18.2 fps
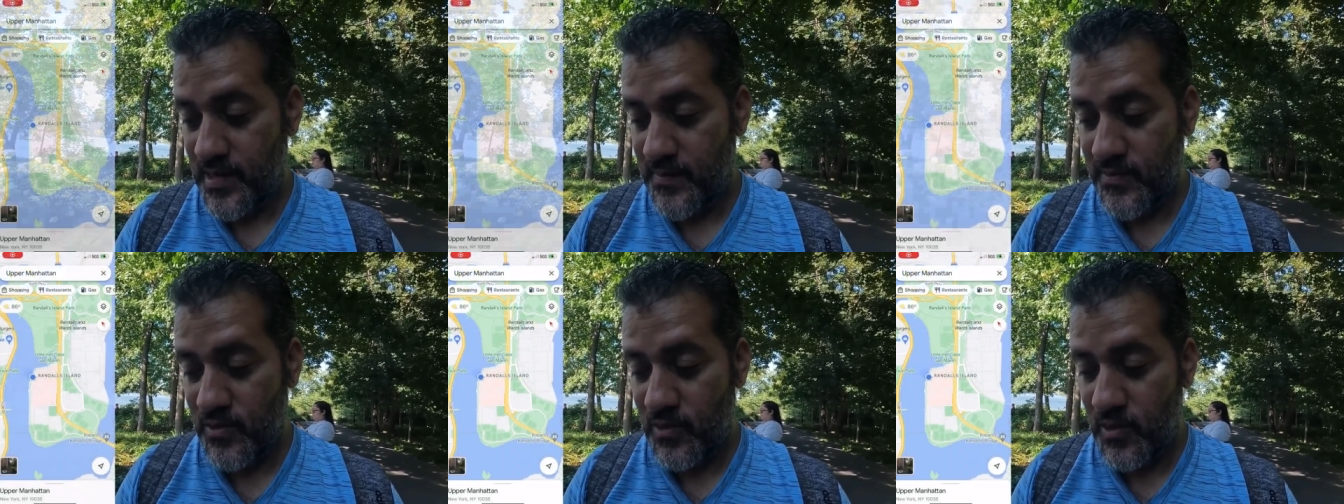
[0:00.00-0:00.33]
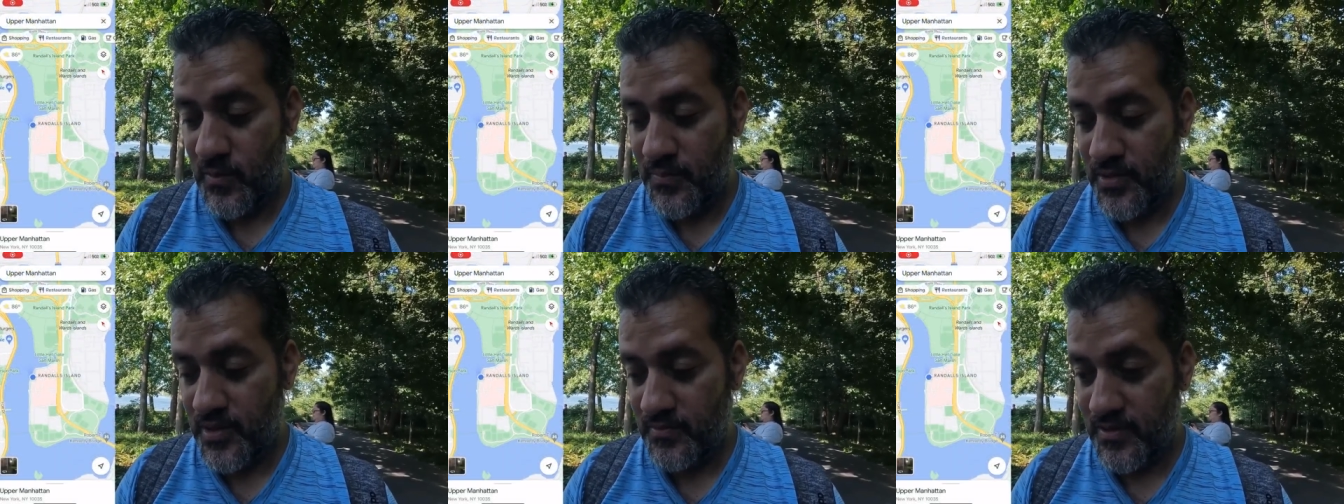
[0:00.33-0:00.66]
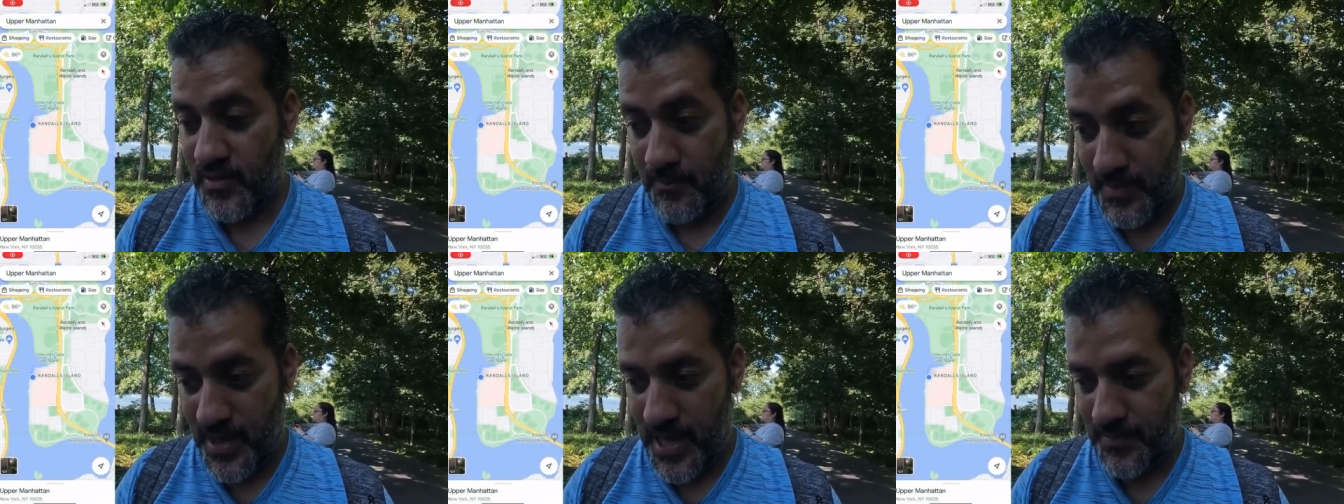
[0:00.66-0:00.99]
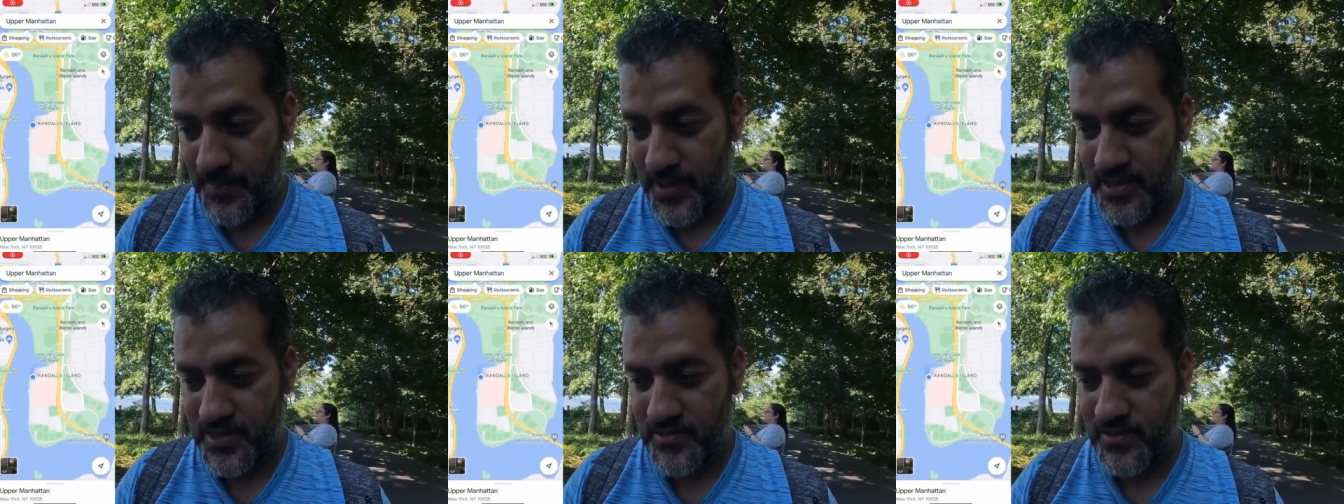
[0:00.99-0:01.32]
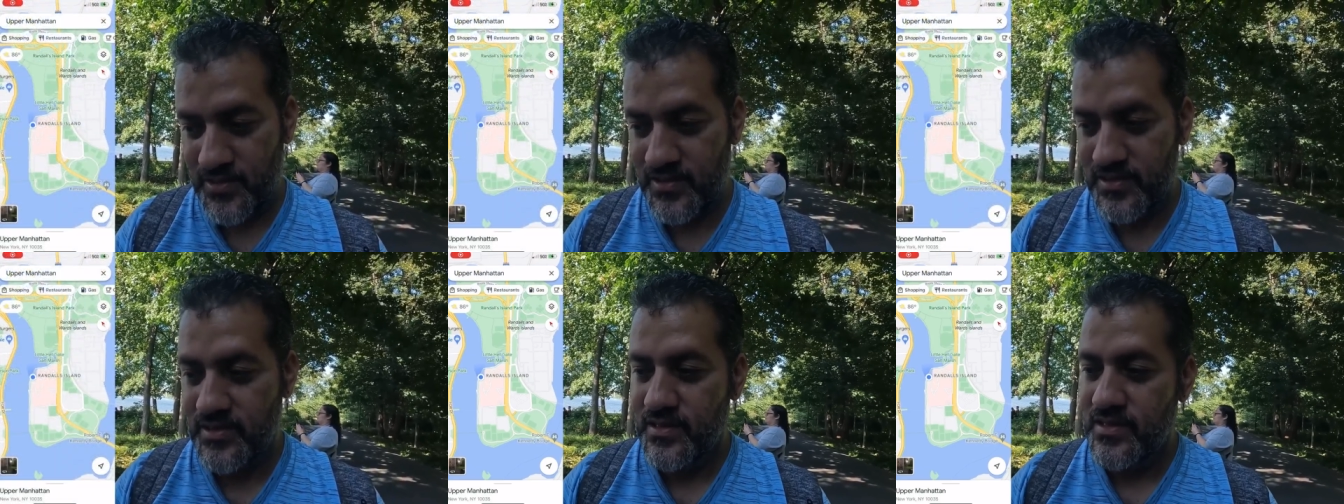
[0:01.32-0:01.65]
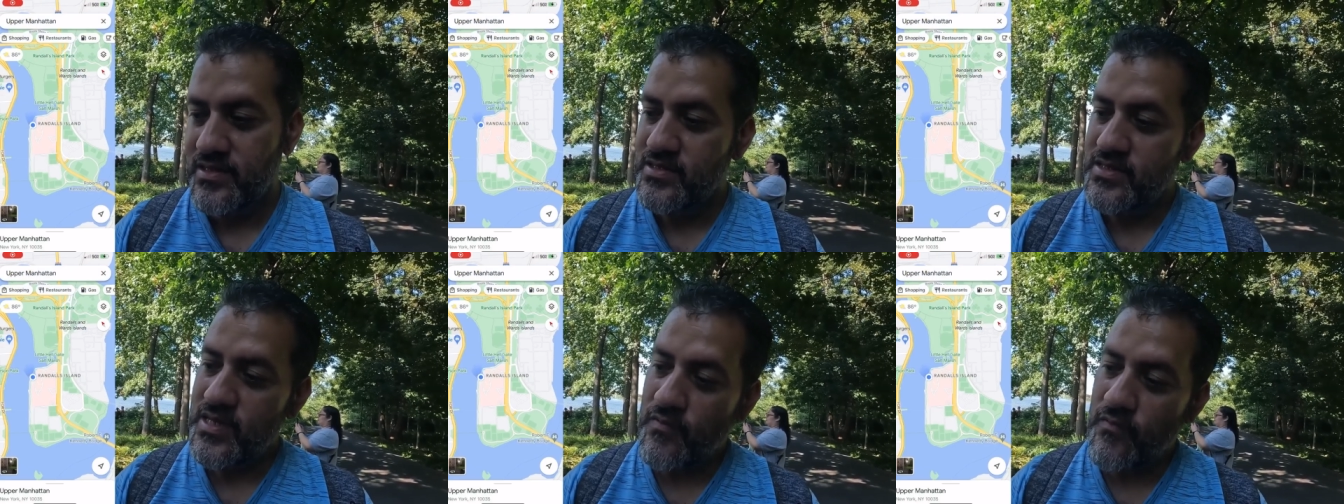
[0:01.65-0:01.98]
Let me open up the map actually.
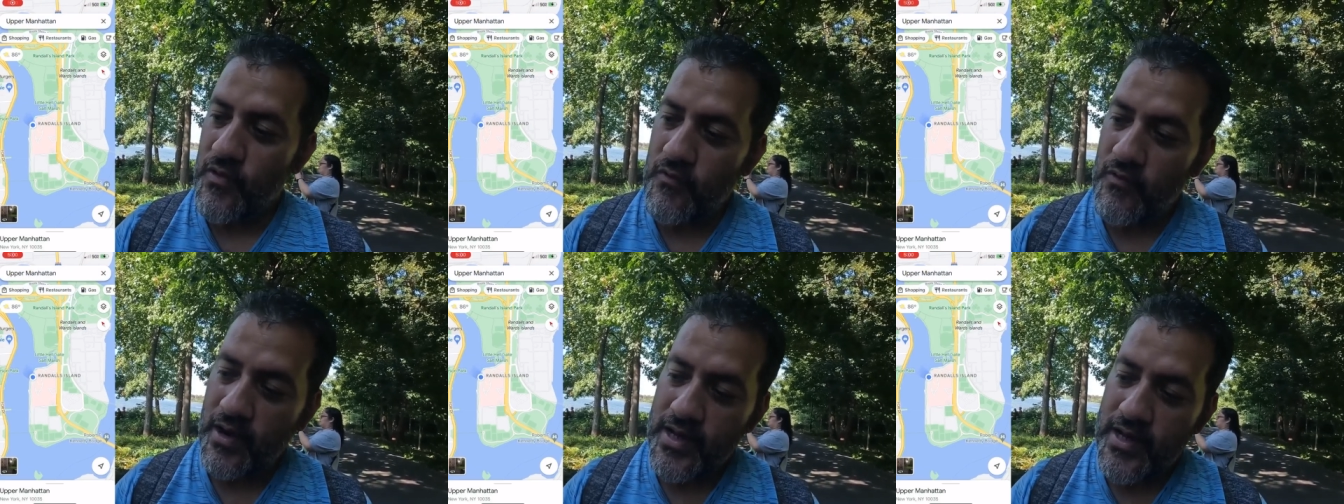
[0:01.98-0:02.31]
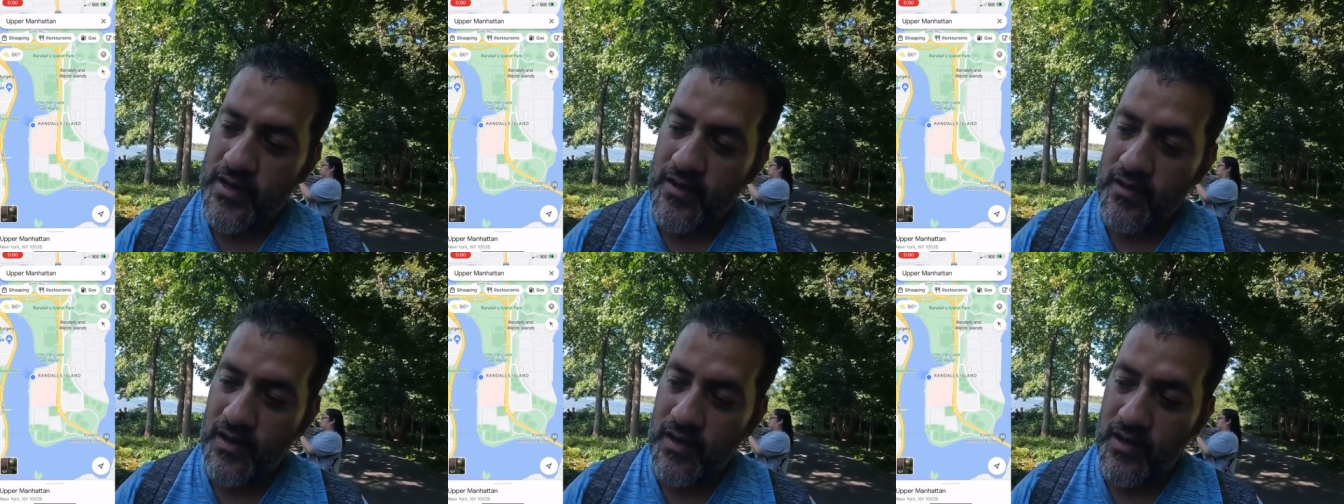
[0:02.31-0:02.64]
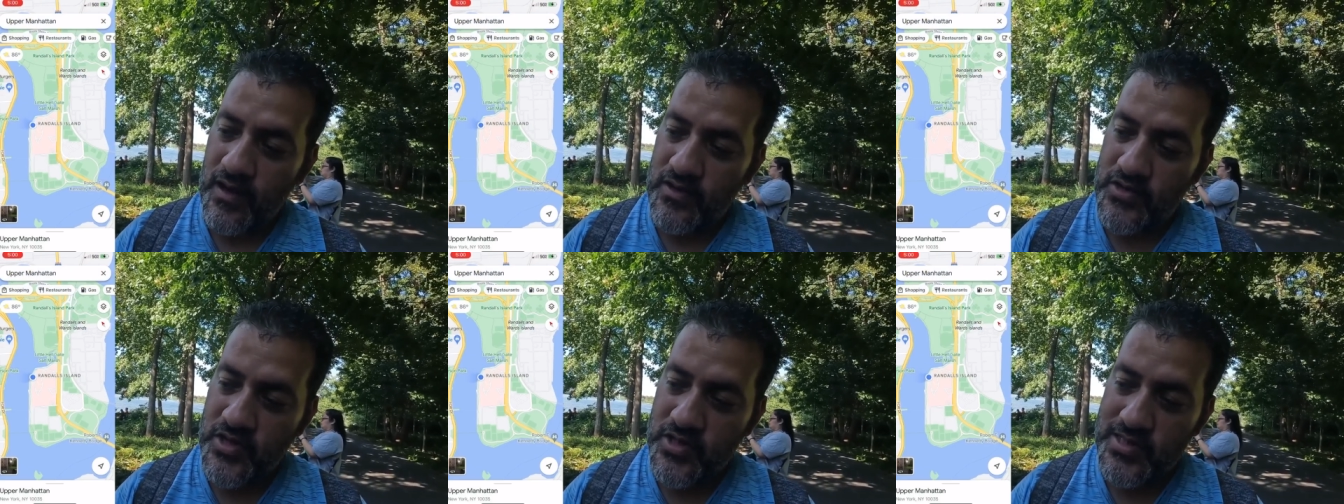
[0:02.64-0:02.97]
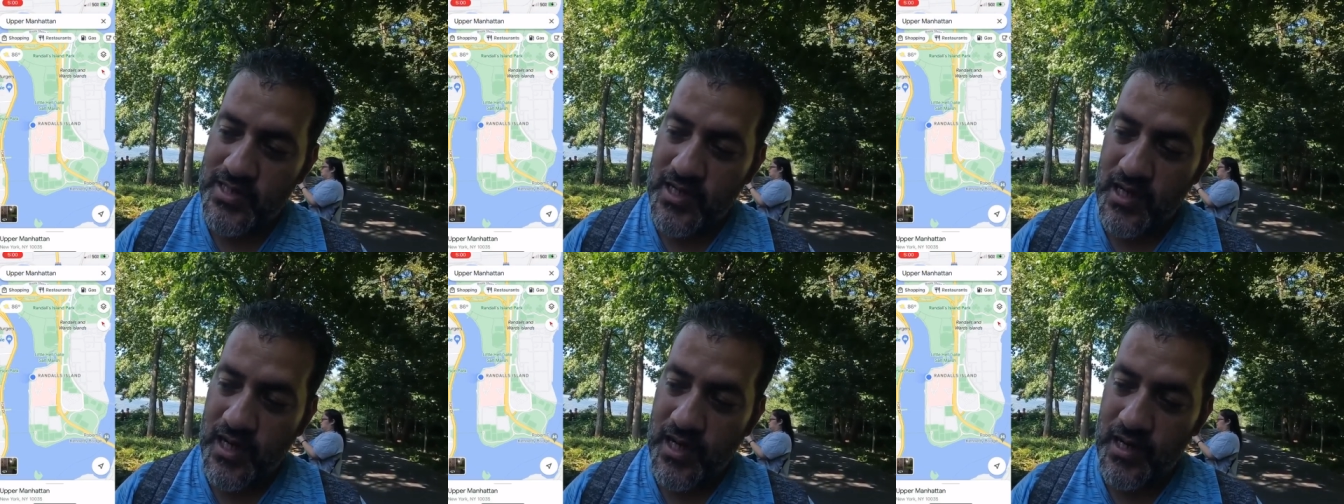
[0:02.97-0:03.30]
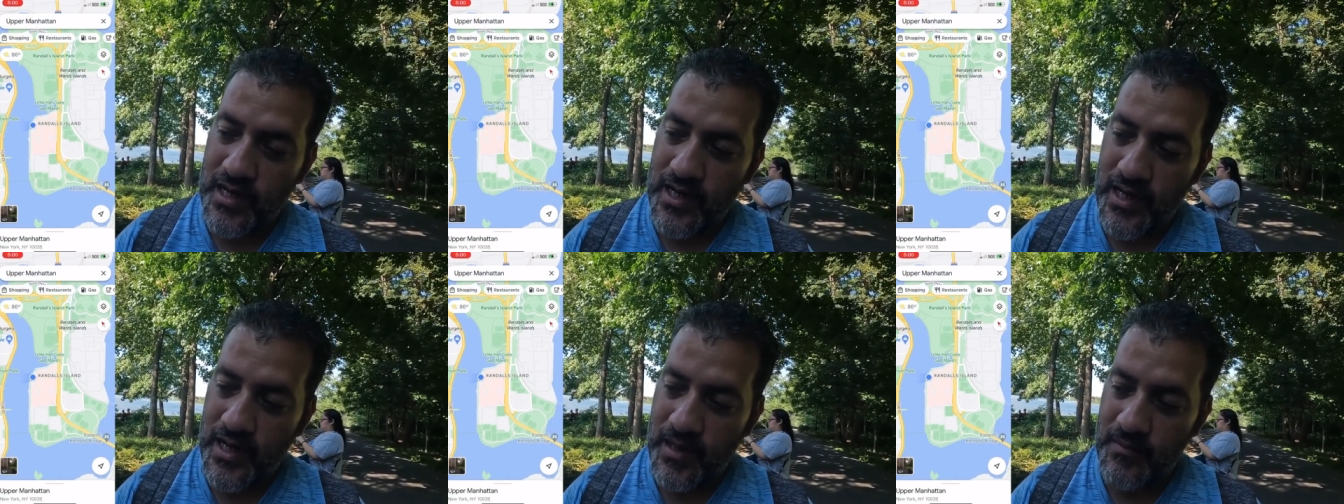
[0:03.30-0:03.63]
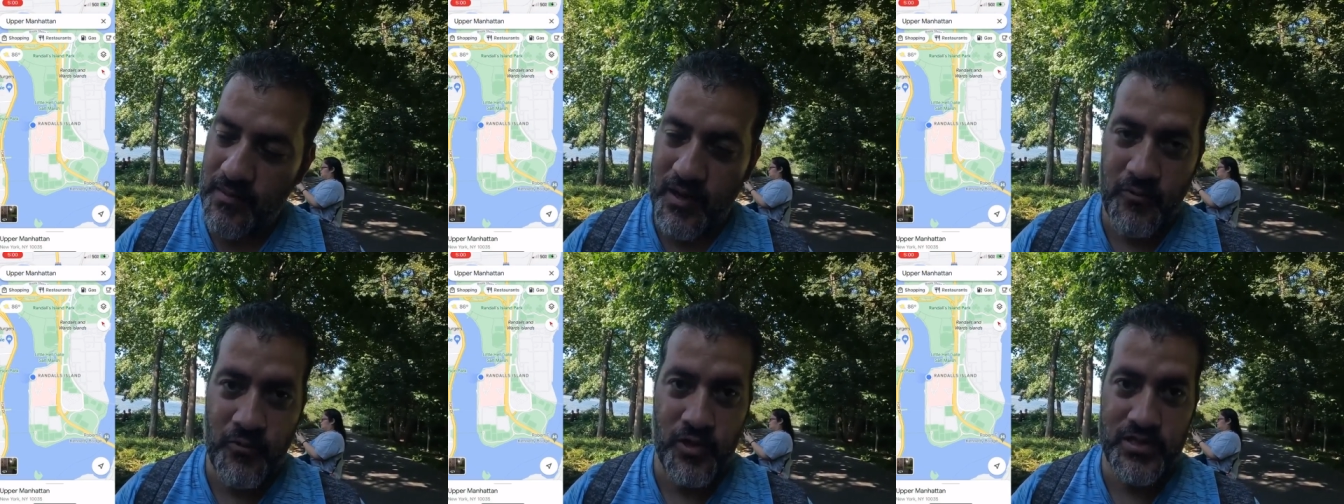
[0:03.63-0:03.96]
See, we right here, just uh,
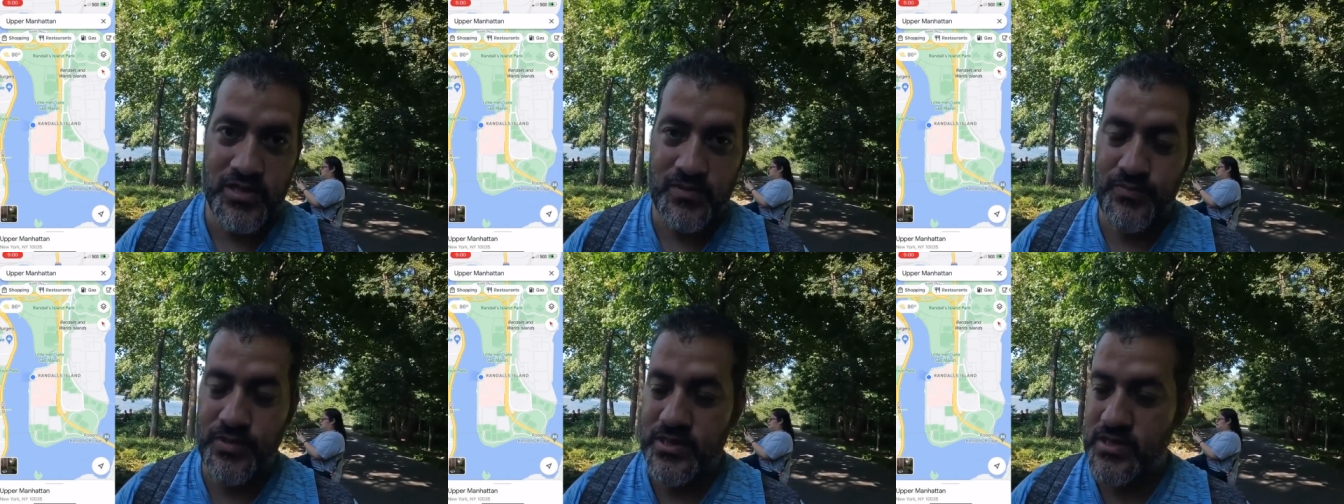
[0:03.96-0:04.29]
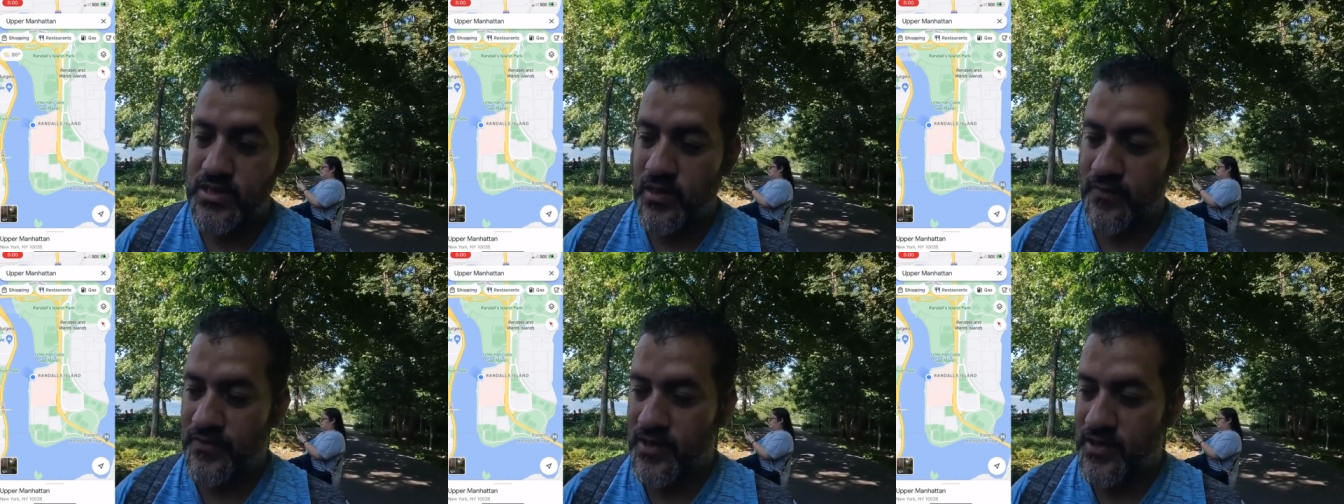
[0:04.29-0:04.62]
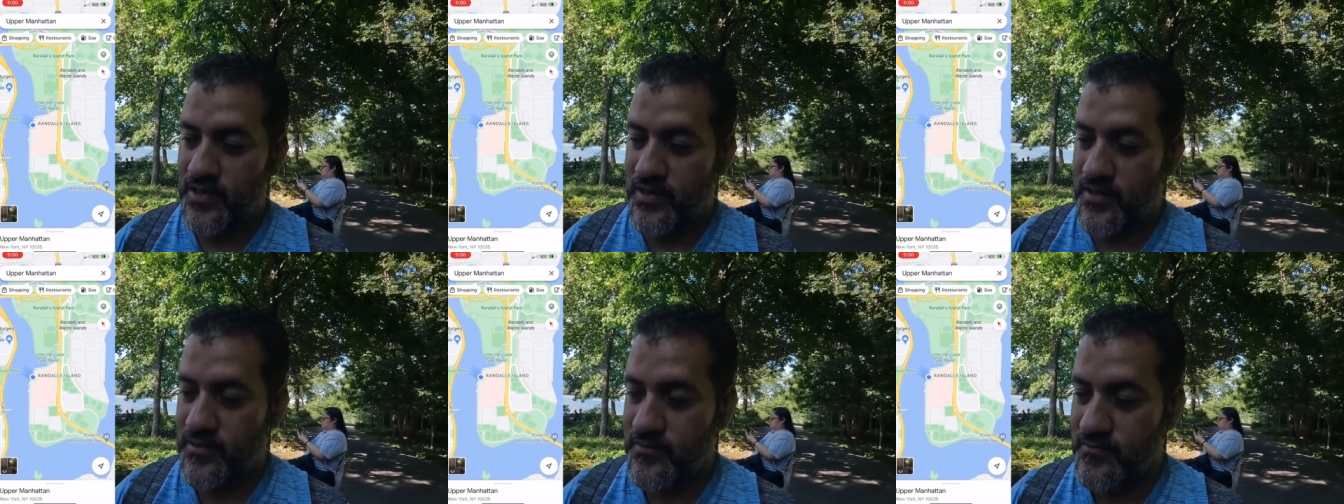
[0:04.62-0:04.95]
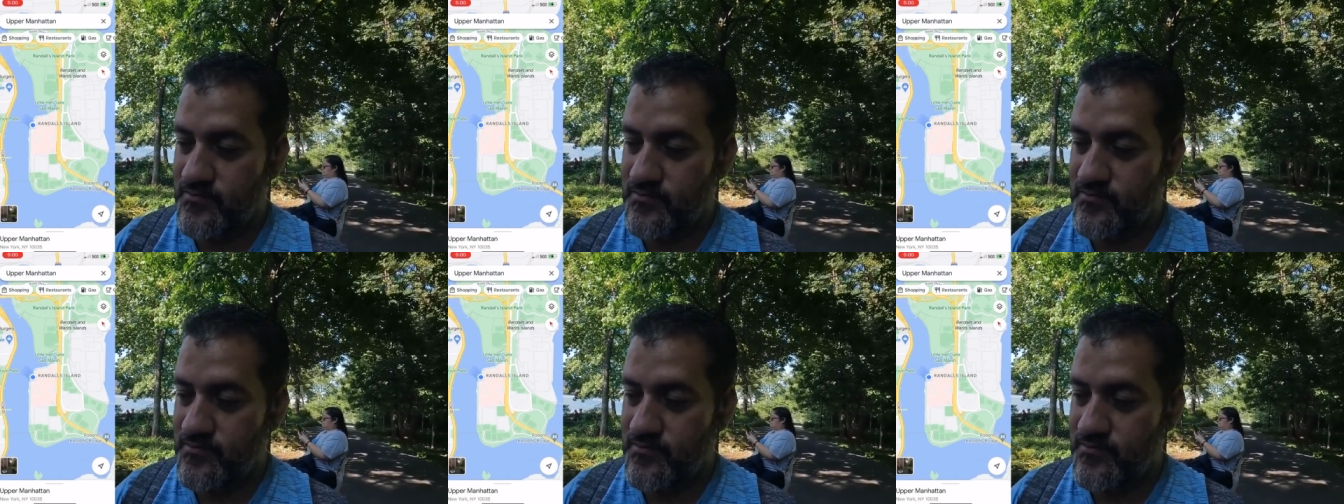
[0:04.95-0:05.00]
um, across the bridge of the